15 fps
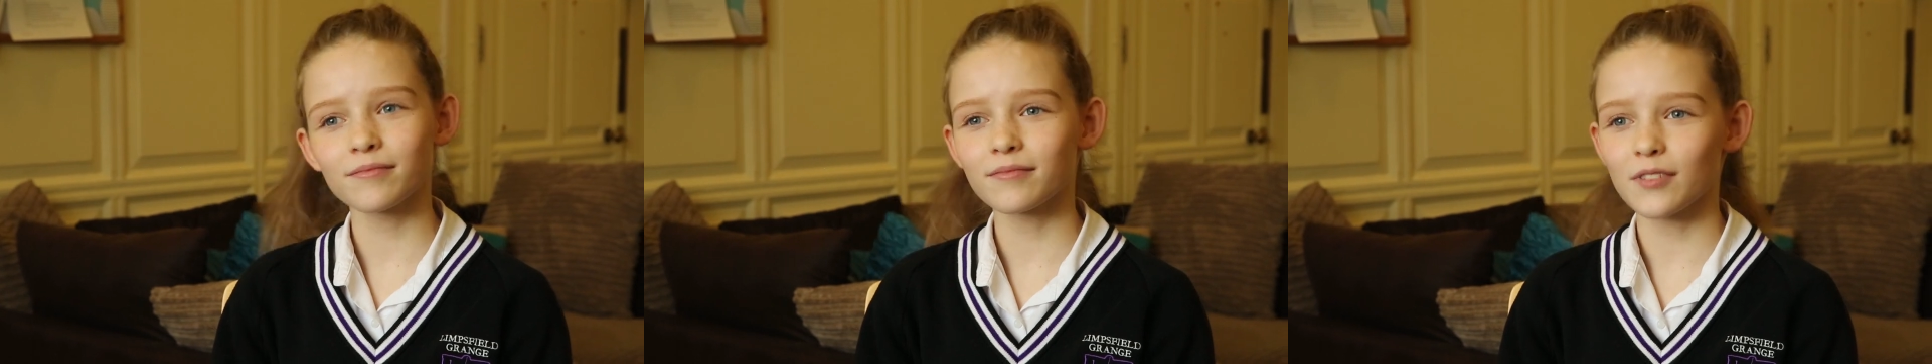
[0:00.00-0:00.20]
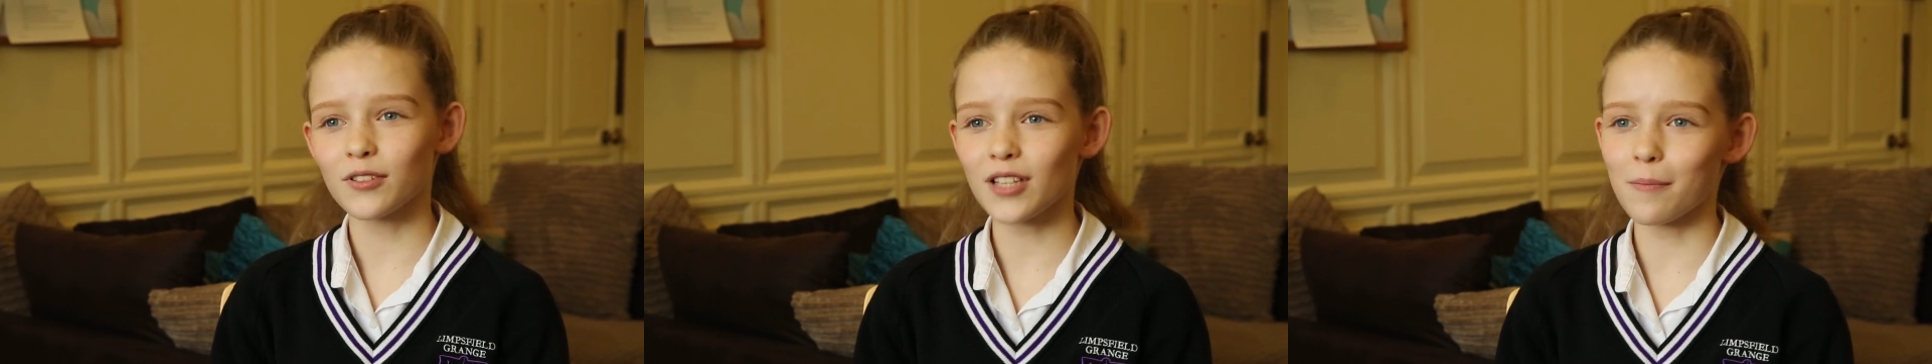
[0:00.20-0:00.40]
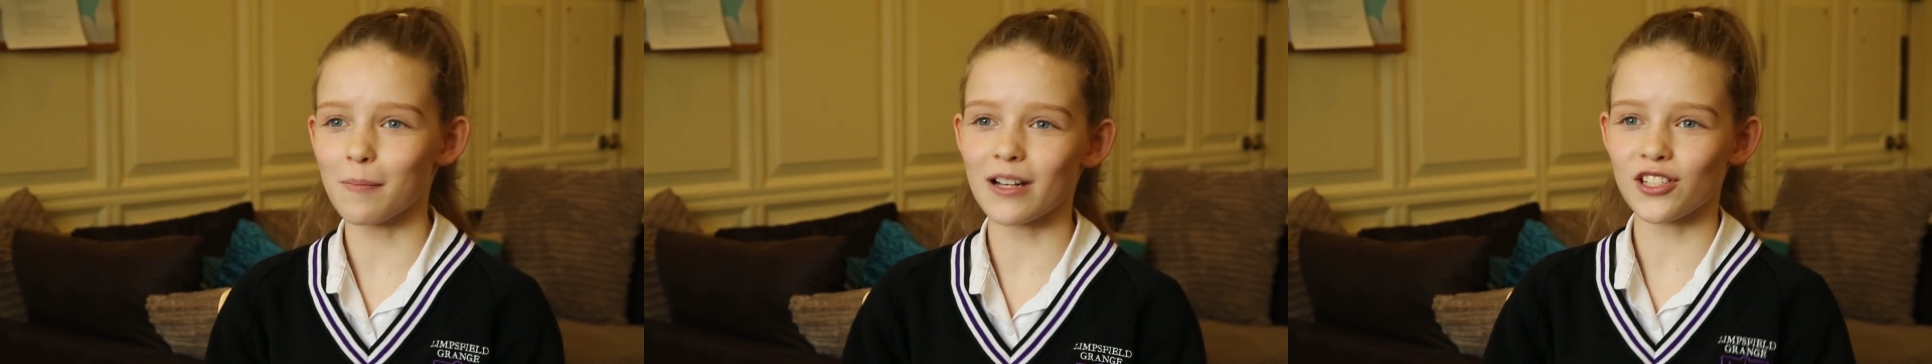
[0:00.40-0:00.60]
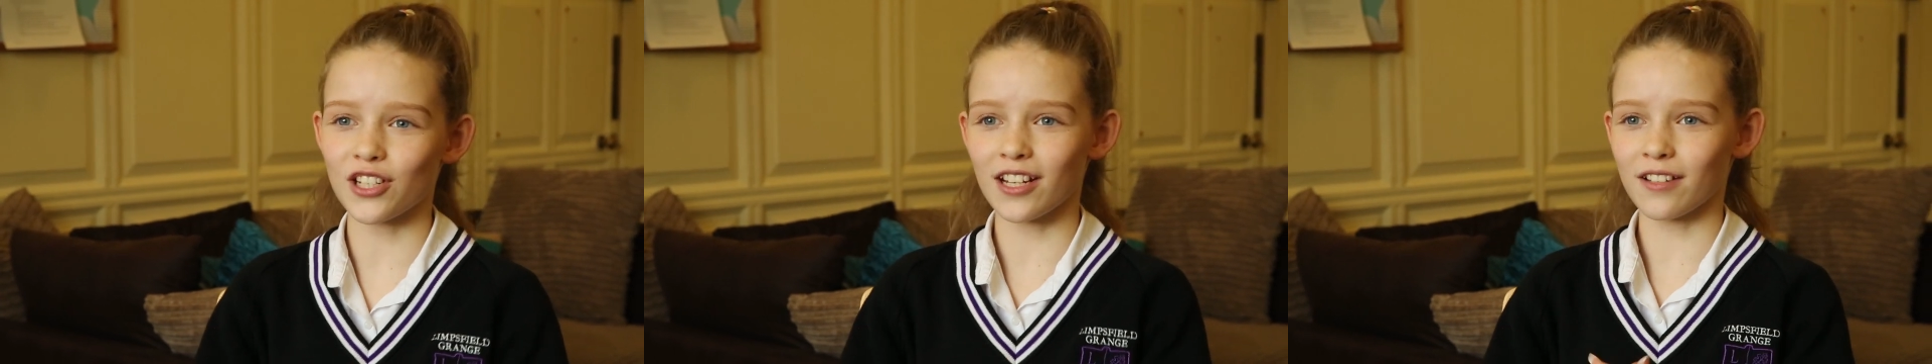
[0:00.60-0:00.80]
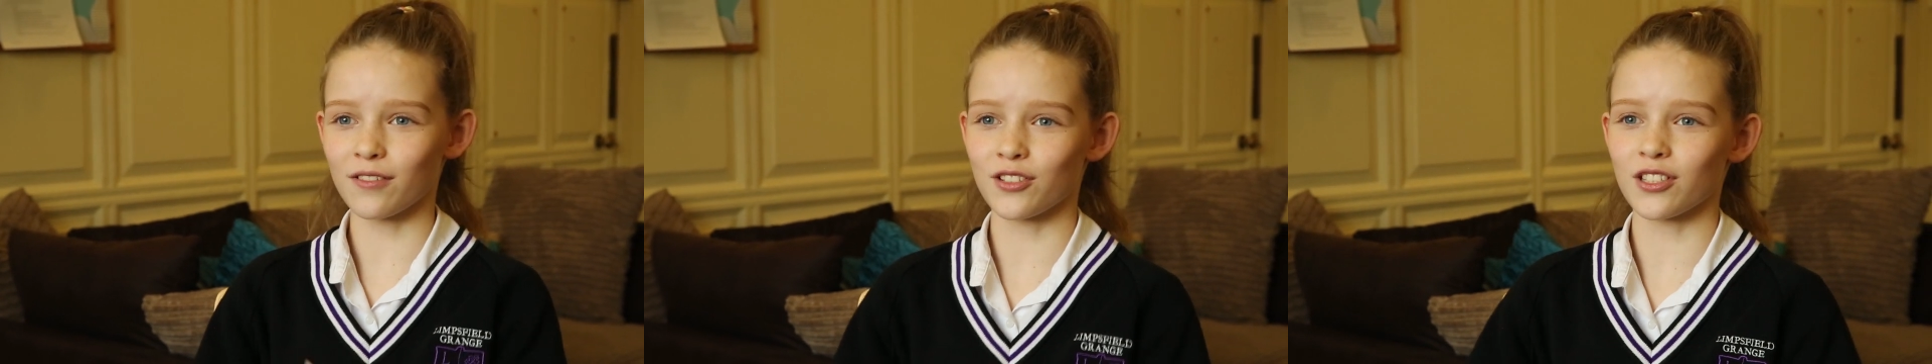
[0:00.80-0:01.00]
It was like
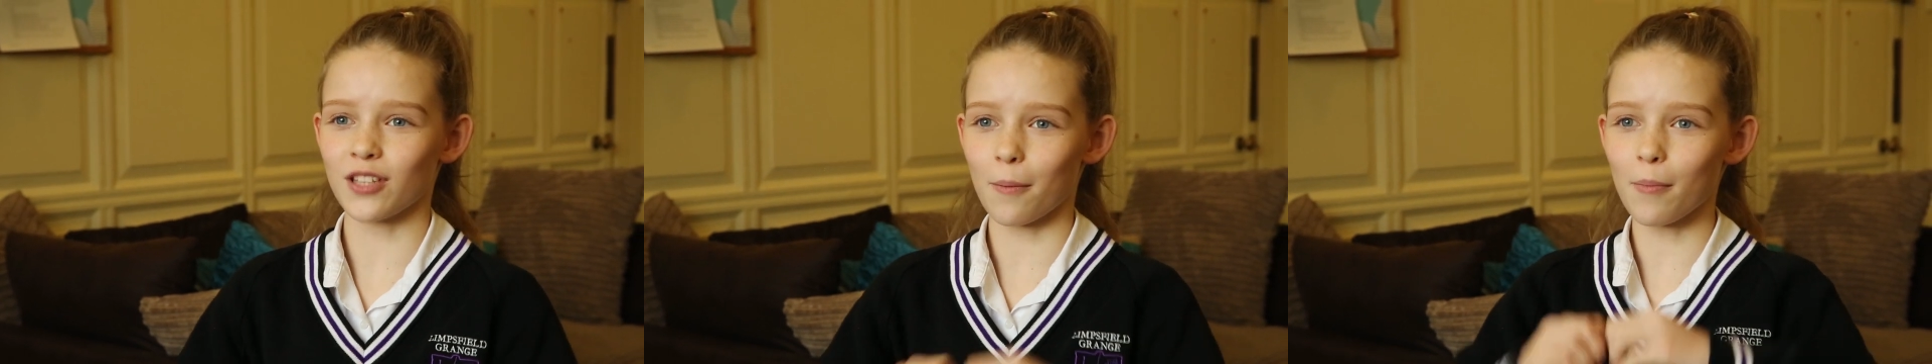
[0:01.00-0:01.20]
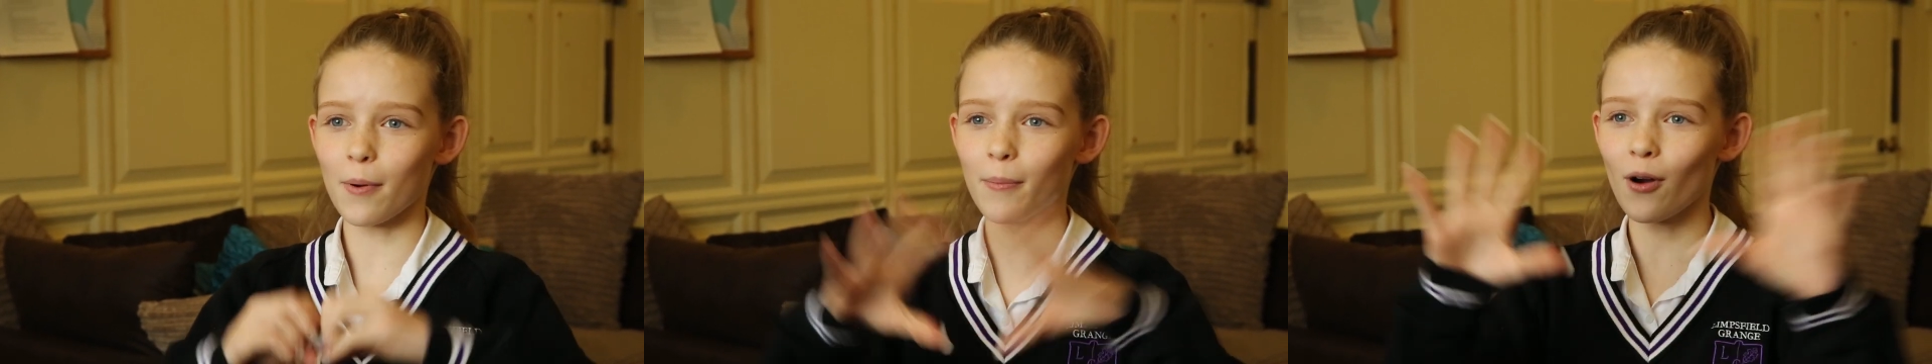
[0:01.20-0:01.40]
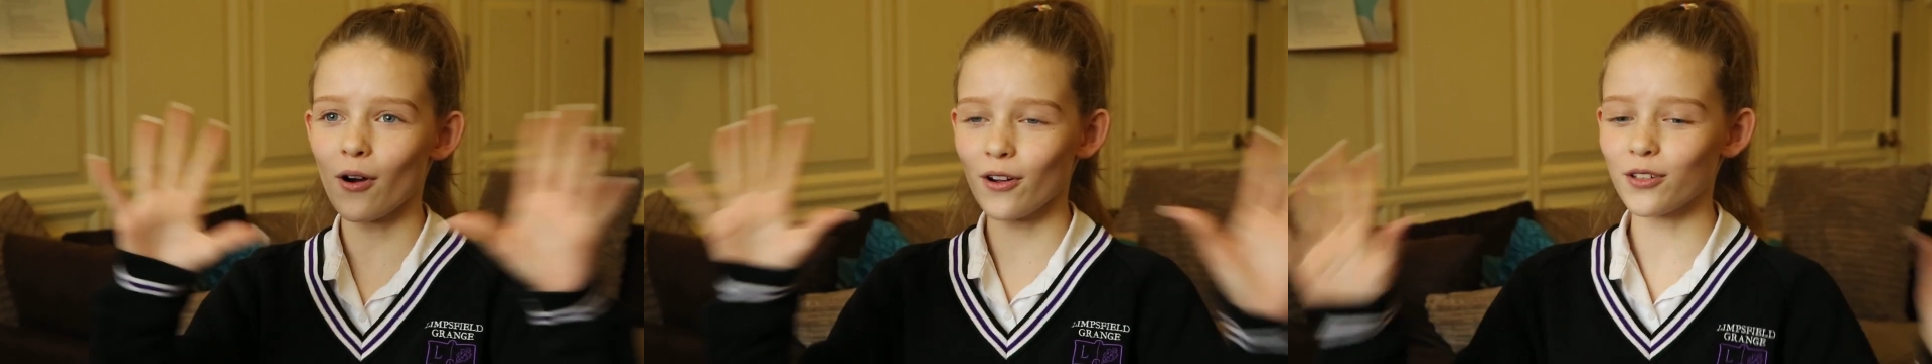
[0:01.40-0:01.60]
magic. It was just like, oh,